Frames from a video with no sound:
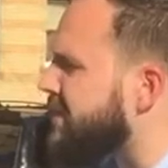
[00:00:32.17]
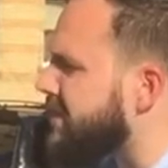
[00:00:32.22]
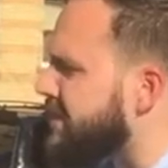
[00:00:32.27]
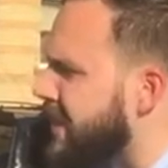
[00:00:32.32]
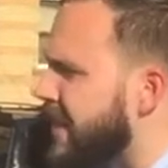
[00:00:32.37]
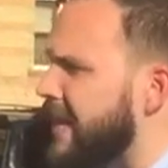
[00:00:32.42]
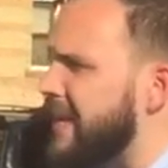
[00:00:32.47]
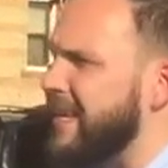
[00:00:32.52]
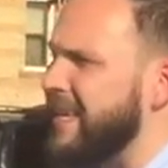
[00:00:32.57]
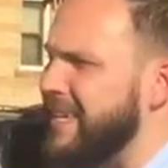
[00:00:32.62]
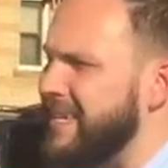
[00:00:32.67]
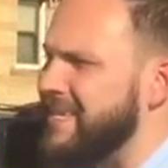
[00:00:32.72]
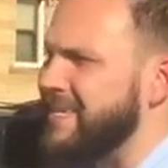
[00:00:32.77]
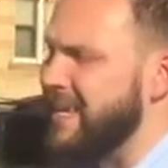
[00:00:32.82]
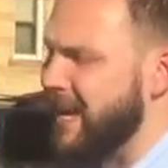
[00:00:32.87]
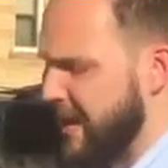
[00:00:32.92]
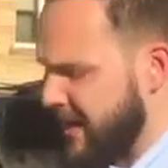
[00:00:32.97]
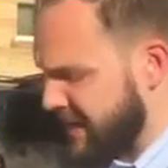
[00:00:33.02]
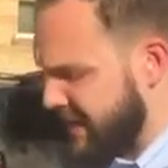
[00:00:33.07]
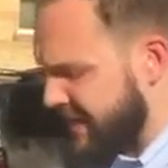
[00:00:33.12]
to say is
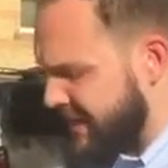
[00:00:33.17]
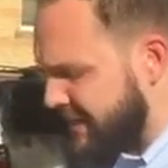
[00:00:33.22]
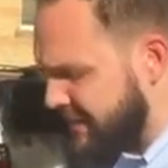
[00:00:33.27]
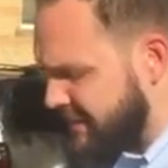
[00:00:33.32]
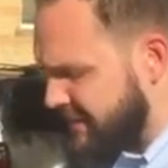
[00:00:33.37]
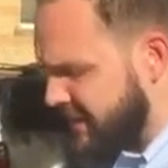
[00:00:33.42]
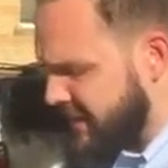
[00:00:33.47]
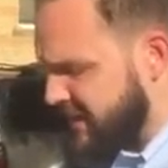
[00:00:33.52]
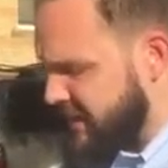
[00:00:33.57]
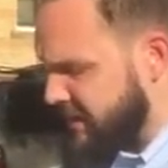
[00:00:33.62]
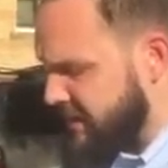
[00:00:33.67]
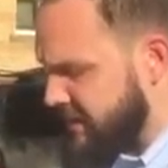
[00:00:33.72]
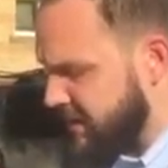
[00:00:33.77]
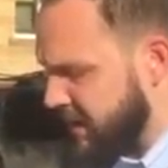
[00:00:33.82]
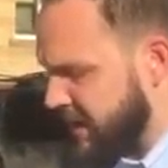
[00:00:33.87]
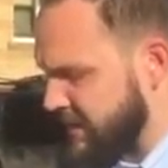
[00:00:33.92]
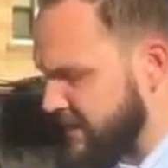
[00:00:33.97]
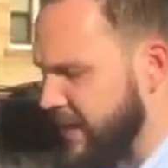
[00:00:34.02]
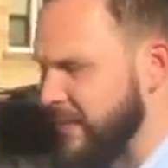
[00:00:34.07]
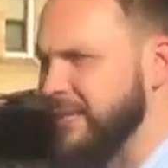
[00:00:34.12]
not easy,
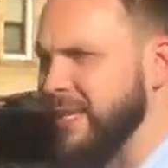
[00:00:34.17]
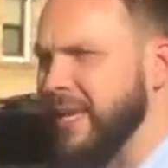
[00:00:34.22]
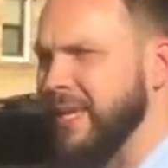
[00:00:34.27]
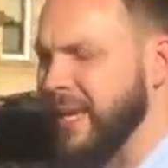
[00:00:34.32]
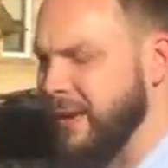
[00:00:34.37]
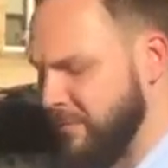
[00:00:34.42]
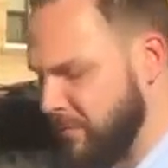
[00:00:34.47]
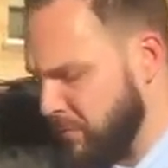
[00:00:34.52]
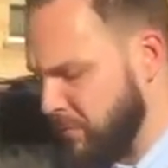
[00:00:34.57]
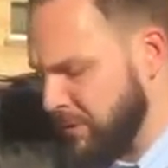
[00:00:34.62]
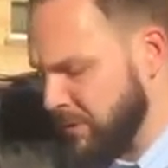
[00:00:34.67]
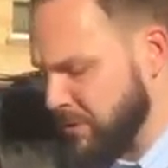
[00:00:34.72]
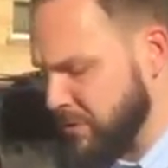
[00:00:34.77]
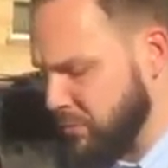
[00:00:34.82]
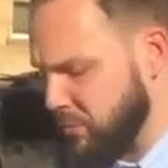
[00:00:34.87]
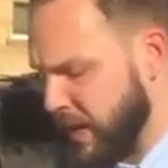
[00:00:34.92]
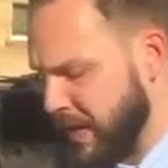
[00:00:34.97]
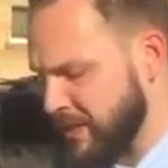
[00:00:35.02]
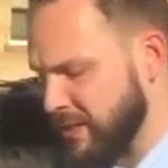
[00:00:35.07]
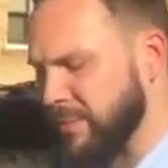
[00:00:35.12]
as I take everyone's
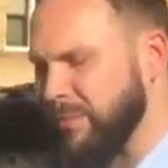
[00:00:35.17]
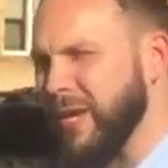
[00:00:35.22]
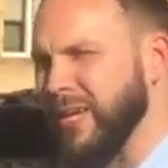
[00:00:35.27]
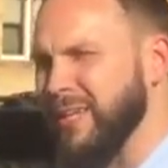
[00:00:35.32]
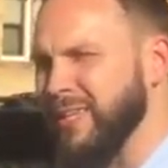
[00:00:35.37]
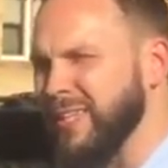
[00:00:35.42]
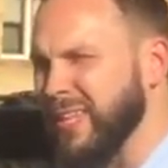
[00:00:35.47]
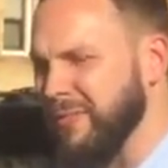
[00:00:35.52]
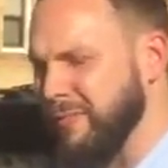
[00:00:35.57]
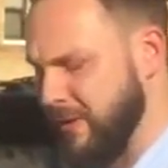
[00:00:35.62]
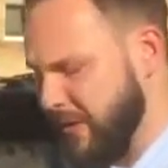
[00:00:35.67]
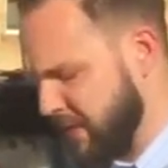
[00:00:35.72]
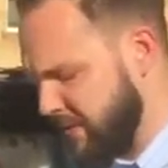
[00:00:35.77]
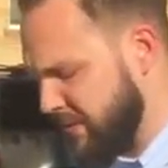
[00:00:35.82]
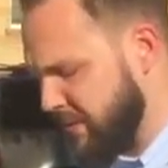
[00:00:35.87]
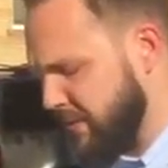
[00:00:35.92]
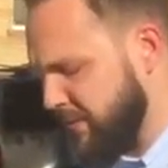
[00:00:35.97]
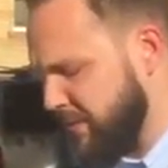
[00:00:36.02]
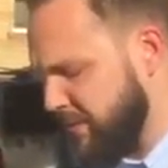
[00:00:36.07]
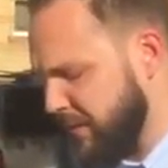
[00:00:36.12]
right to make a living
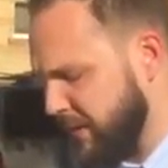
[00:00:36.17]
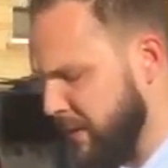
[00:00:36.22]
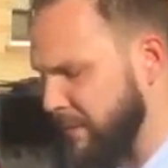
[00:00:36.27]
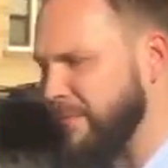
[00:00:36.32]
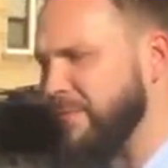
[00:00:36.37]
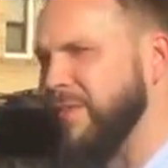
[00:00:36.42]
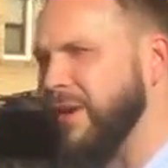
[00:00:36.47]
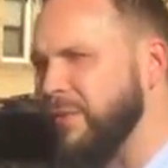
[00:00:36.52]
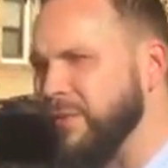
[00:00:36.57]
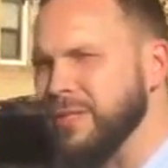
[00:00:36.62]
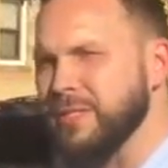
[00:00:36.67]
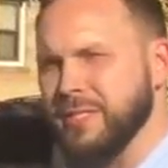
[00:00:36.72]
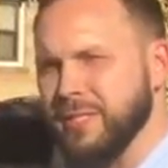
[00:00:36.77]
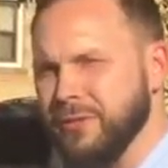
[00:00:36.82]
and their freedom very